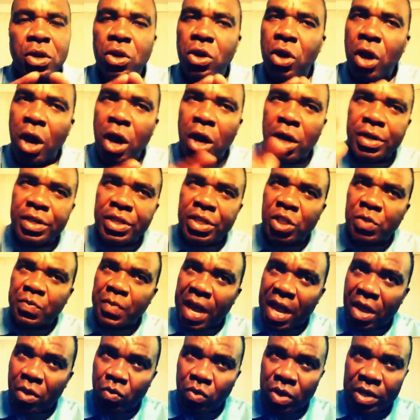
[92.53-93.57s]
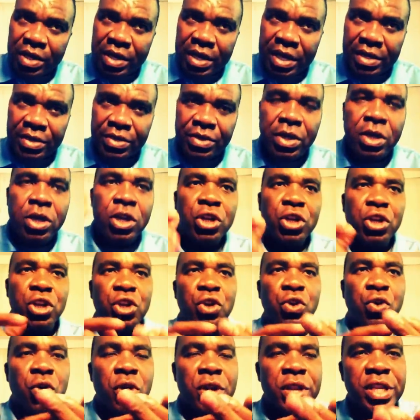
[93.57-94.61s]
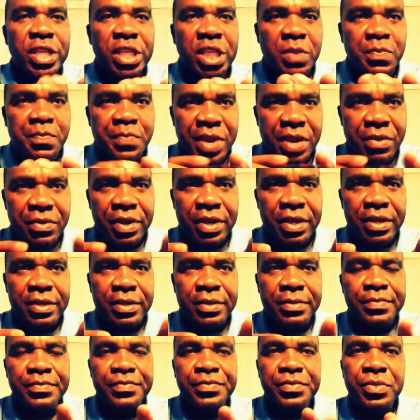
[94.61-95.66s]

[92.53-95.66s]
God is my witness, the Holy Spirit